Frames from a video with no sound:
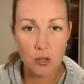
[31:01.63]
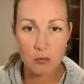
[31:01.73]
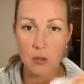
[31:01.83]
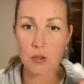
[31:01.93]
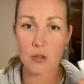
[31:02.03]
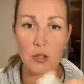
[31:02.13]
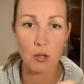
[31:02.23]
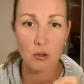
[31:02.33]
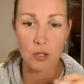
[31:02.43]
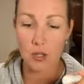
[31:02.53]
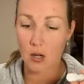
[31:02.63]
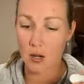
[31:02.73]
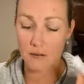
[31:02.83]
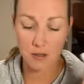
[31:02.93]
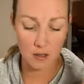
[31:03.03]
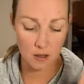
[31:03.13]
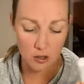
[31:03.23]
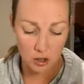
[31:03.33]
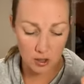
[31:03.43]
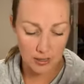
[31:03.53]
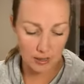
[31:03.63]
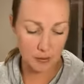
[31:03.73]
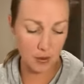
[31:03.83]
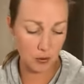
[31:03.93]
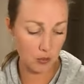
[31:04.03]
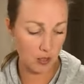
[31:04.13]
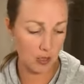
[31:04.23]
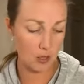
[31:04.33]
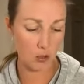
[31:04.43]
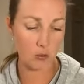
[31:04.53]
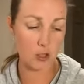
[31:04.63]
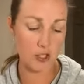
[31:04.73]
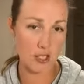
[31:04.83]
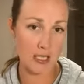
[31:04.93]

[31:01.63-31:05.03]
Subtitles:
smooth, so soft. They're just absolutely gorgeous.